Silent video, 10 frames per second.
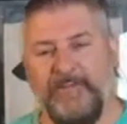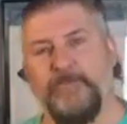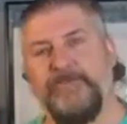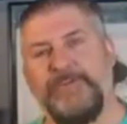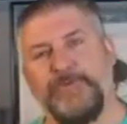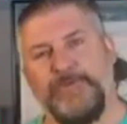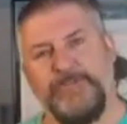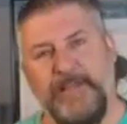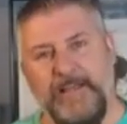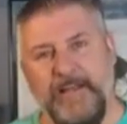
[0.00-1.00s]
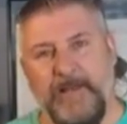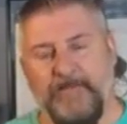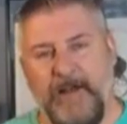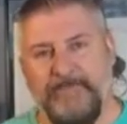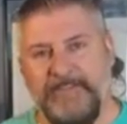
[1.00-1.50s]
They're moving towards being a
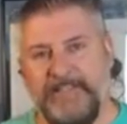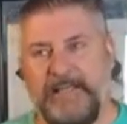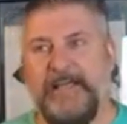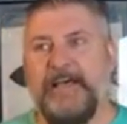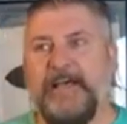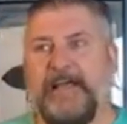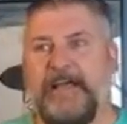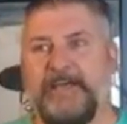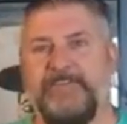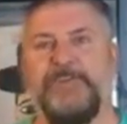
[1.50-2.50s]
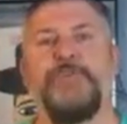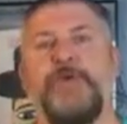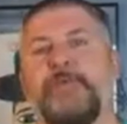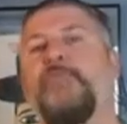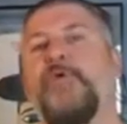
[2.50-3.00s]
nonprofit, and they're
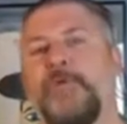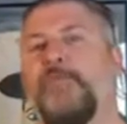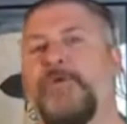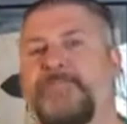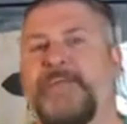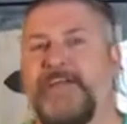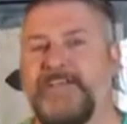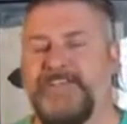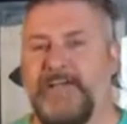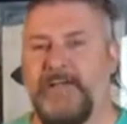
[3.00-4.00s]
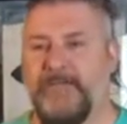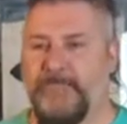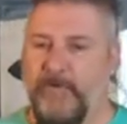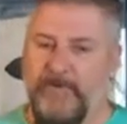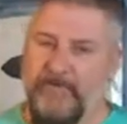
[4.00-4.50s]
doing more and more things uh,
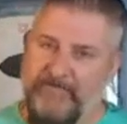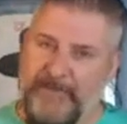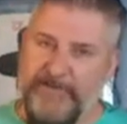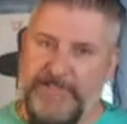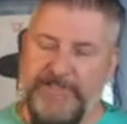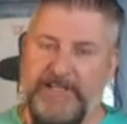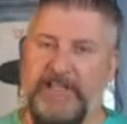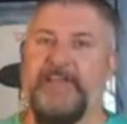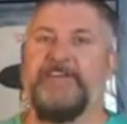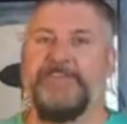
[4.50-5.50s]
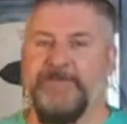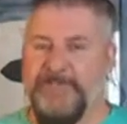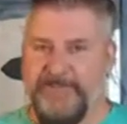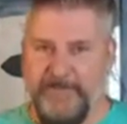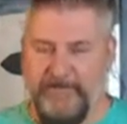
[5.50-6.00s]
for veterans. So
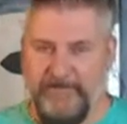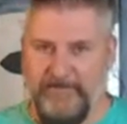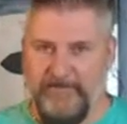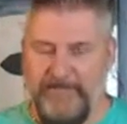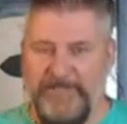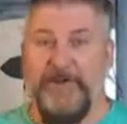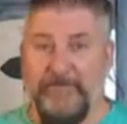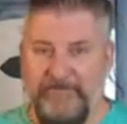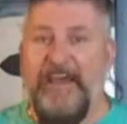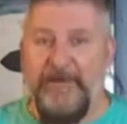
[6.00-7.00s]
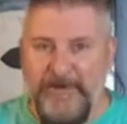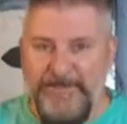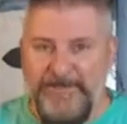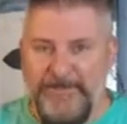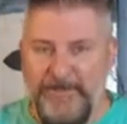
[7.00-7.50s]
these are these are
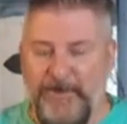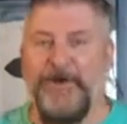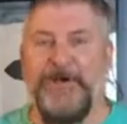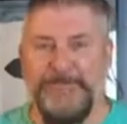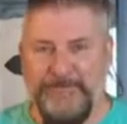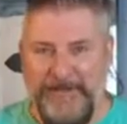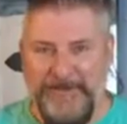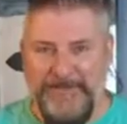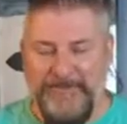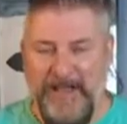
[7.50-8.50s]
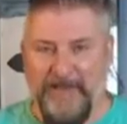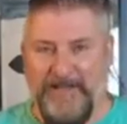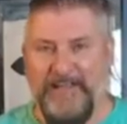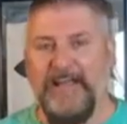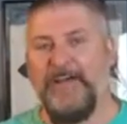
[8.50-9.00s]
veterans who are also veterans of
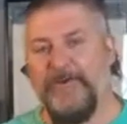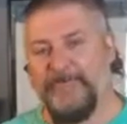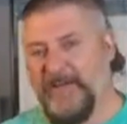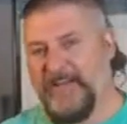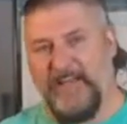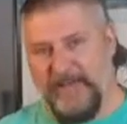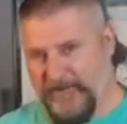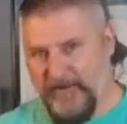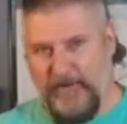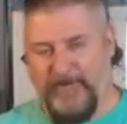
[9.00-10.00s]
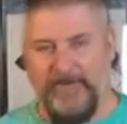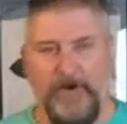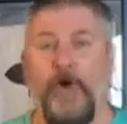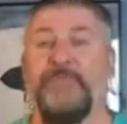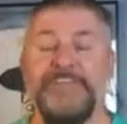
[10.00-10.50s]
comedy who've been together for over
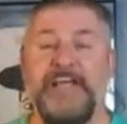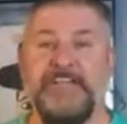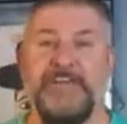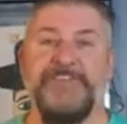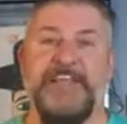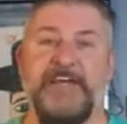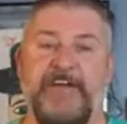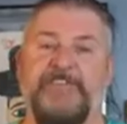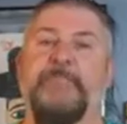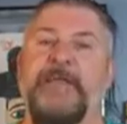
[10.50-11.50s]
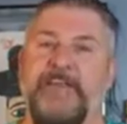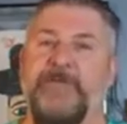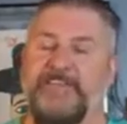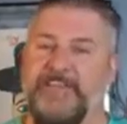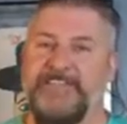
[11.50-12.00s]
over 10 years now, and they're making
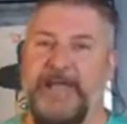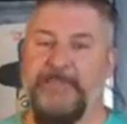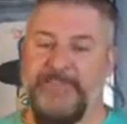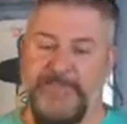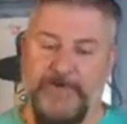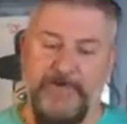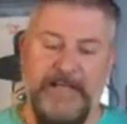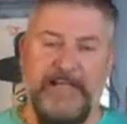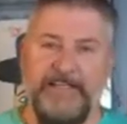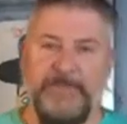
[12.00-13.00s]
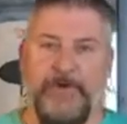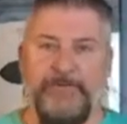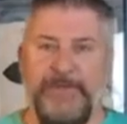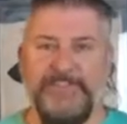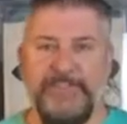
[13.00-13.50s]
great things happen. So to our
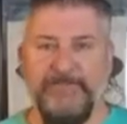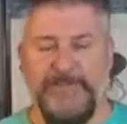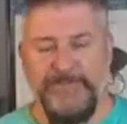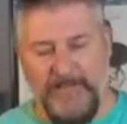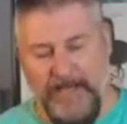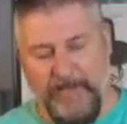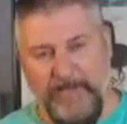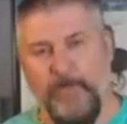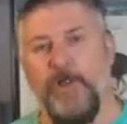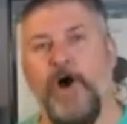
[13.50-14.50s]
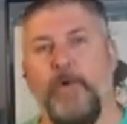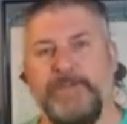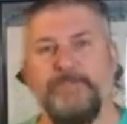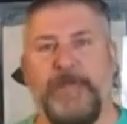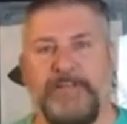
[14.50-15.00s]
friends at the Veterans of Comedy, we'll
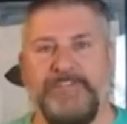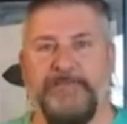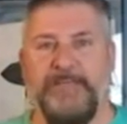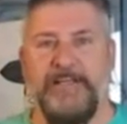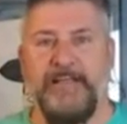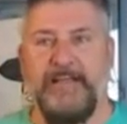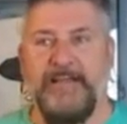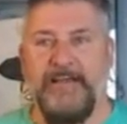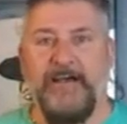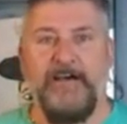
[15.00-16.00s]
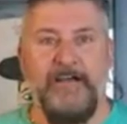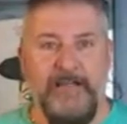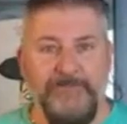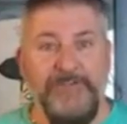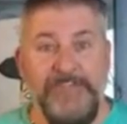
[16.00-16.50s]
always put out something uh,
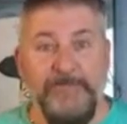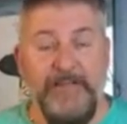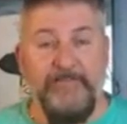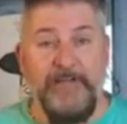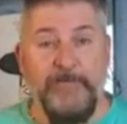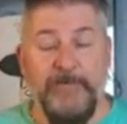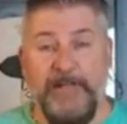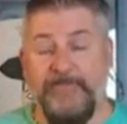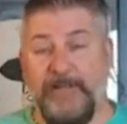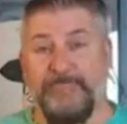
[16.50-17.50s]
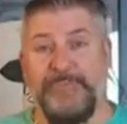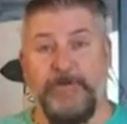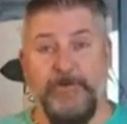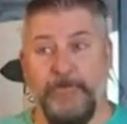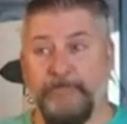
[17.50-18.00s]
if there's something available for them.
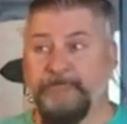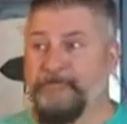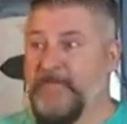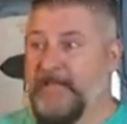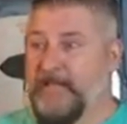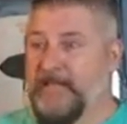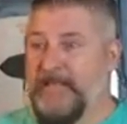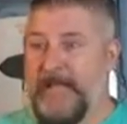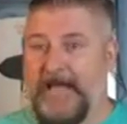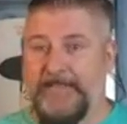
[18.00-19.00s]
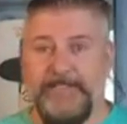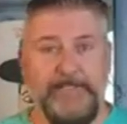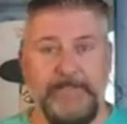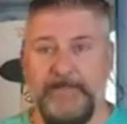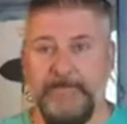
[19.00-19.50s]
So that
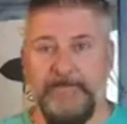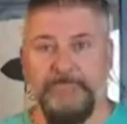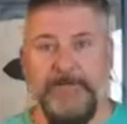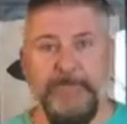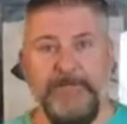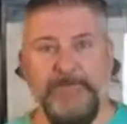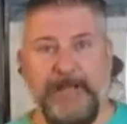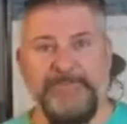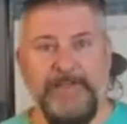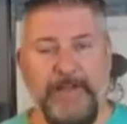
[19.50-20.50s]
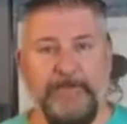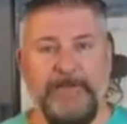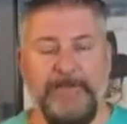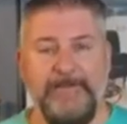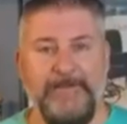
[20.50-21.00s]
pretty much wraps it up.
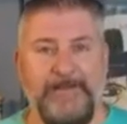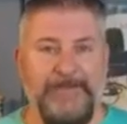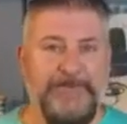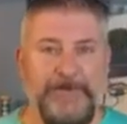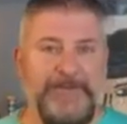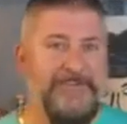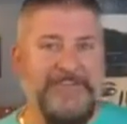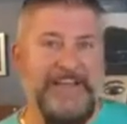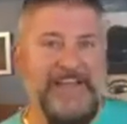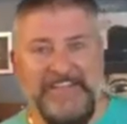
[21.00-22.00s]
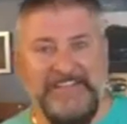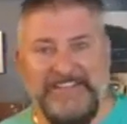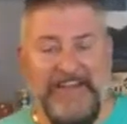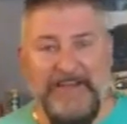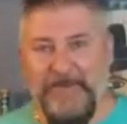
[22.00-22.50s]
I've told you everything I need to
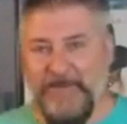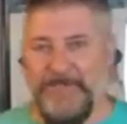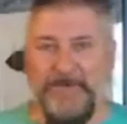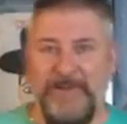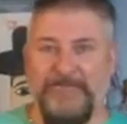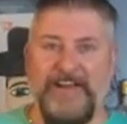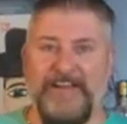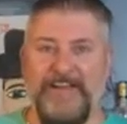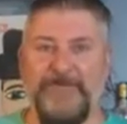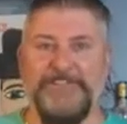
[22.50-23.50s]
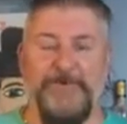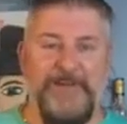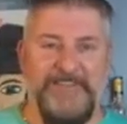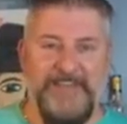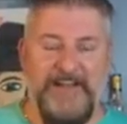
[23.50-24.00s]
tell you. What's going on Friday night? What's going
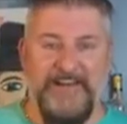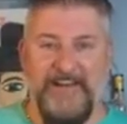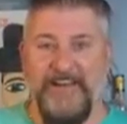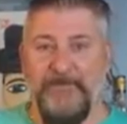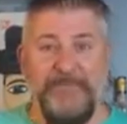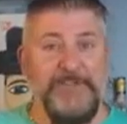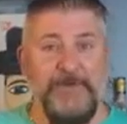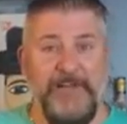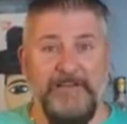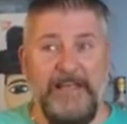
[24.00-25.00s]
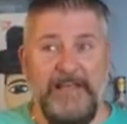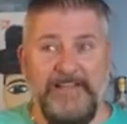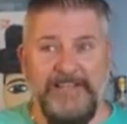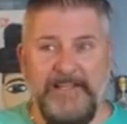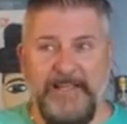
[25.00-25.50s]
on Saturday night? What's going on
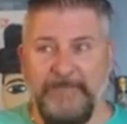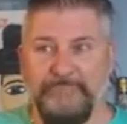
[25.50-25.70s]
Sunday?